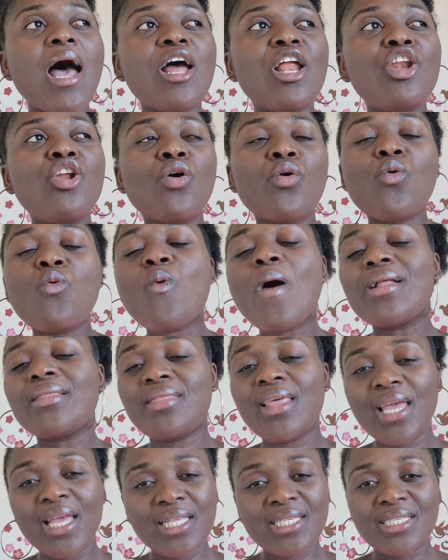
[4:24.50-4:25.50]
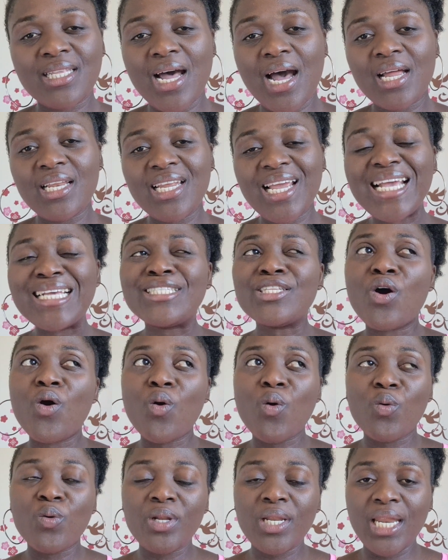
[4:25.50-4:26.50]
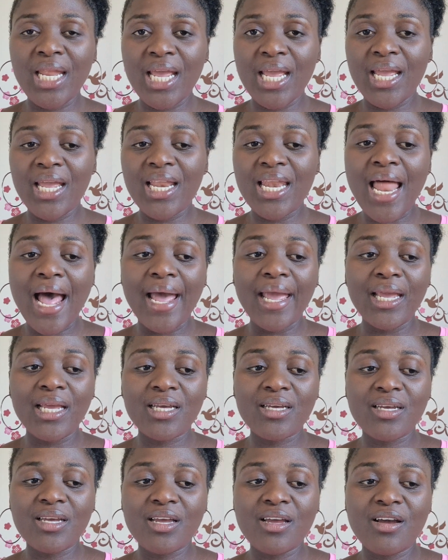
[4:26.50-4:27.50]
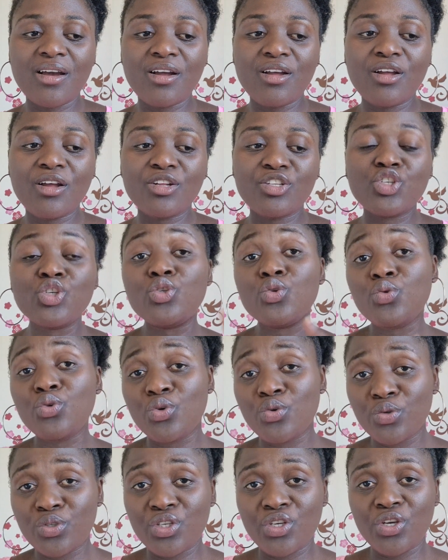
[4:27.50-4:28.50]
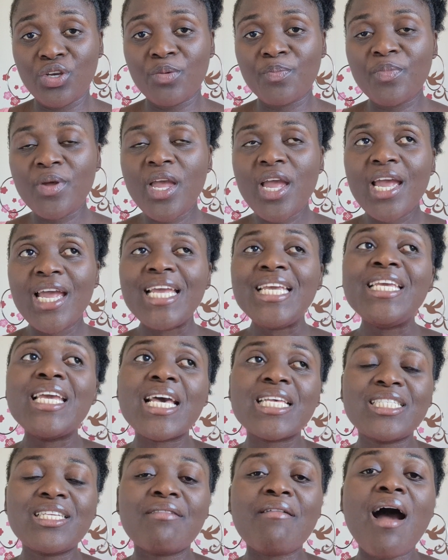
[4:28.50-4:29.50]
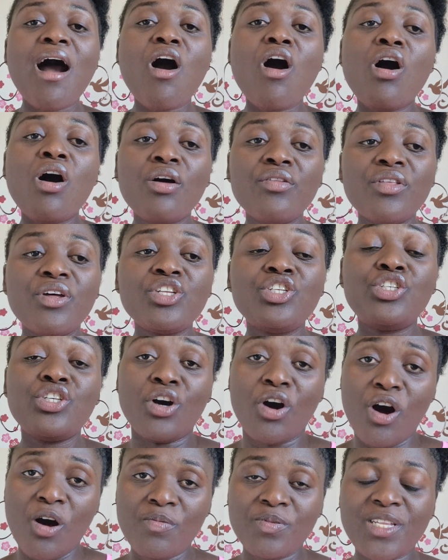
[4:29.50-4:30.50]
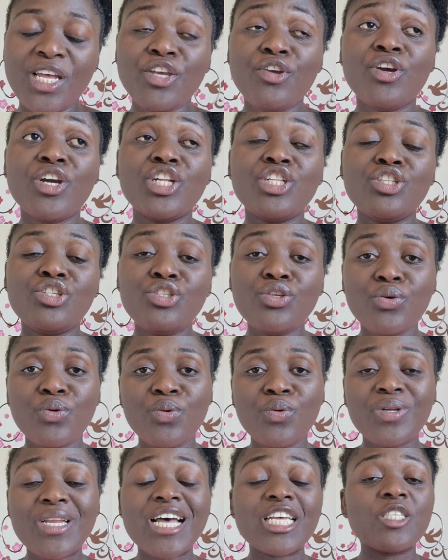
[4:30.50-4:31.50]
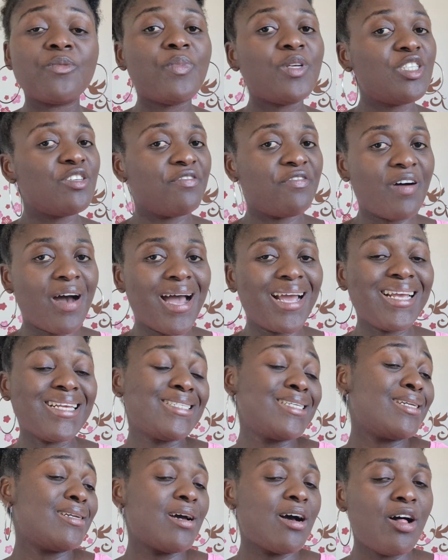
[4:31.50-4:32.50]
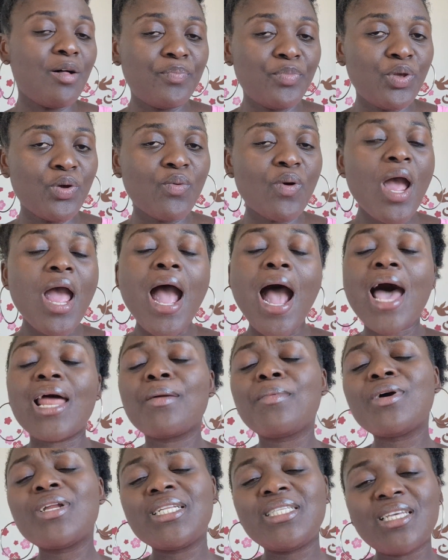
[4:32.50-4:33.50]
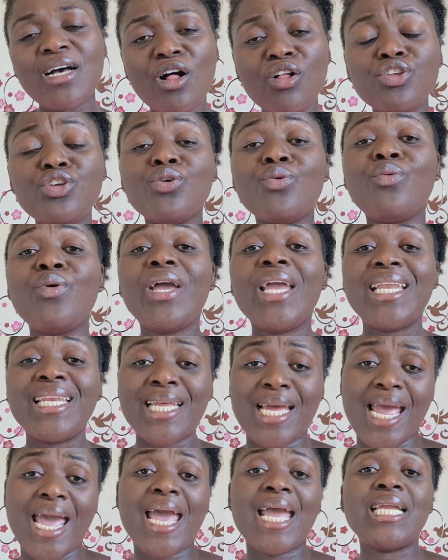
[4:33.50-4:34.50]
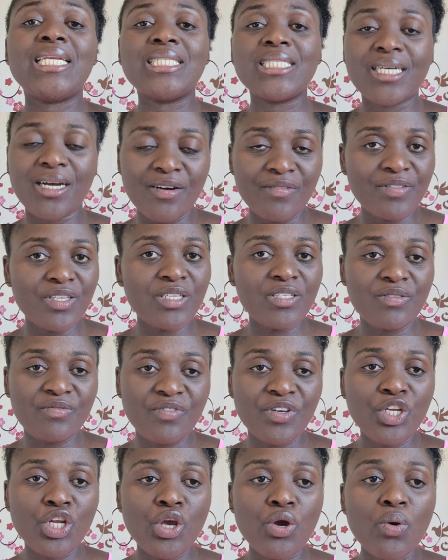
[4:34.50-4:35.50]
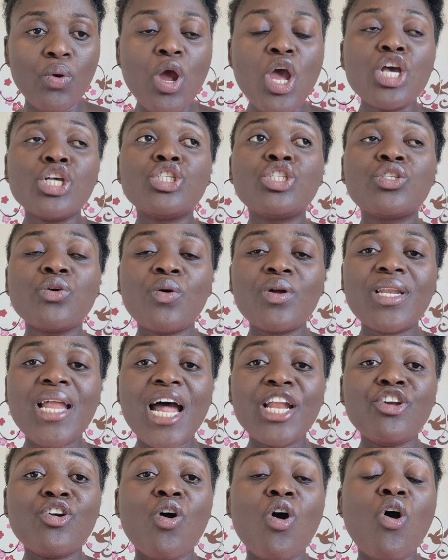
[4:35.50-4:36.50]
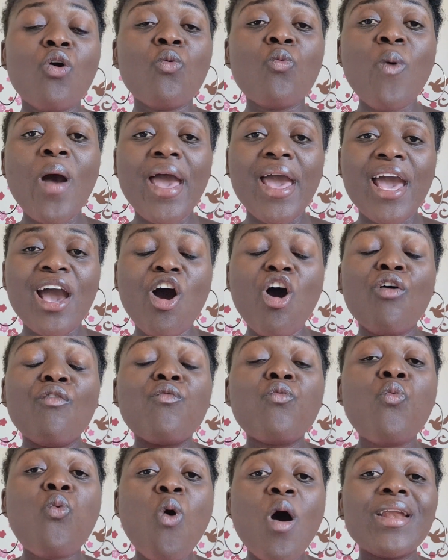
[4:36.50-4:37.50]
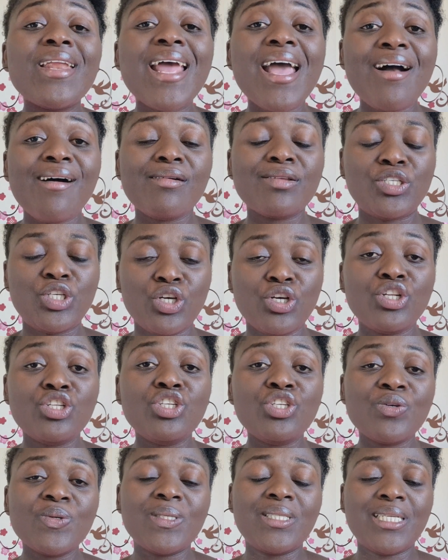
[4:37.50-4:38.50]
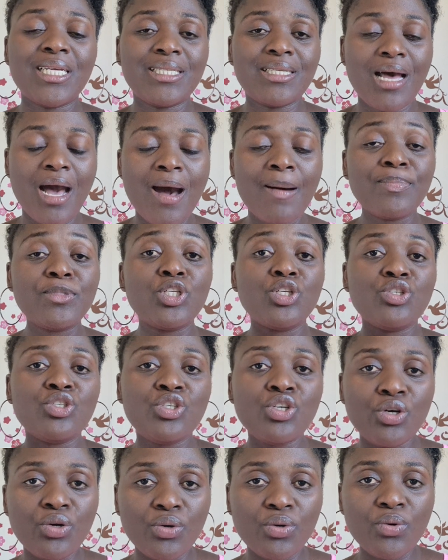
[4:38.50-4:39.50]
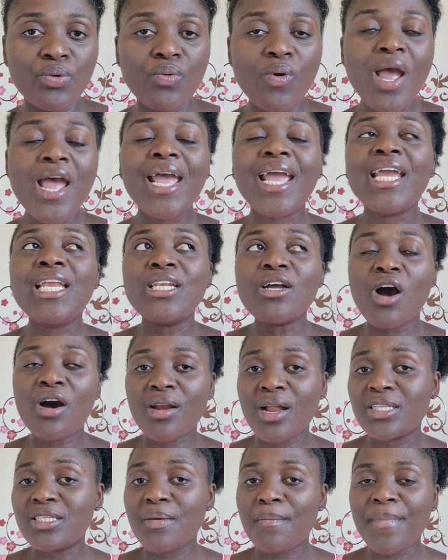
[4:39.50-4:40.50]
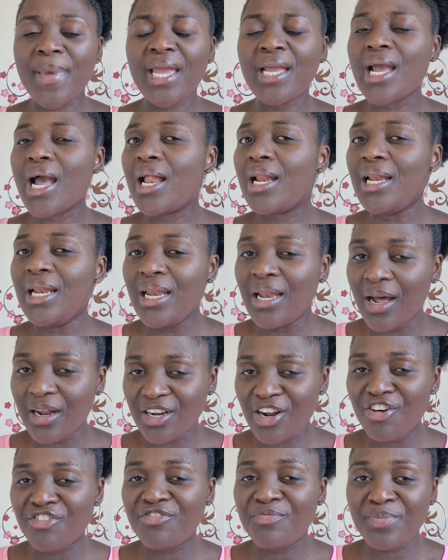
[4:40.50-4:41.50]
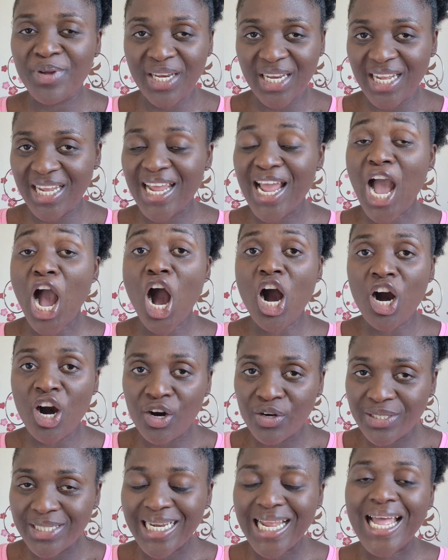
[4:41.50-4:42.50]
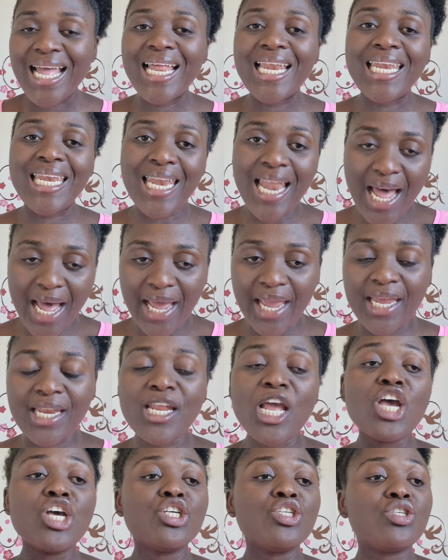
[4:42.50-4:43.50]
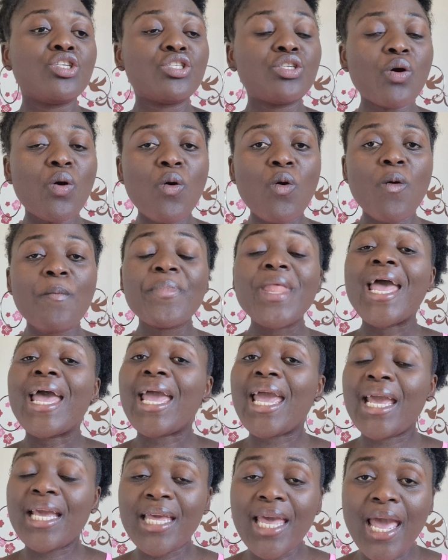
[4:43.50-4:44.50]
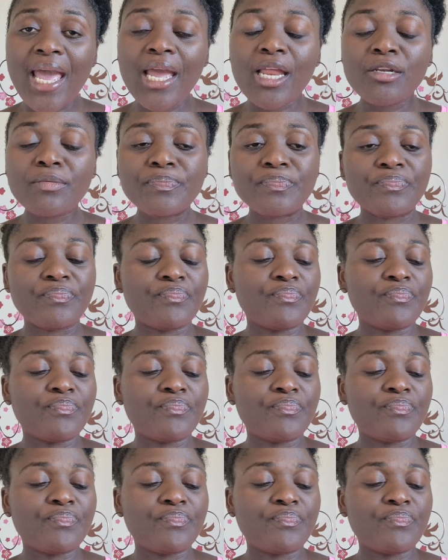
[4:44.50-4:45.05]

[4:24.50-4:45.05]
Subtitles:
look. One thing is that it's not only like to do YouTube. Yes, there are other jobs that you can do that Speechify is going to help you. And I'm going to tell you in the end of this video so that you're aware of what else you can use this app to do in order to make a lot of money online. So again,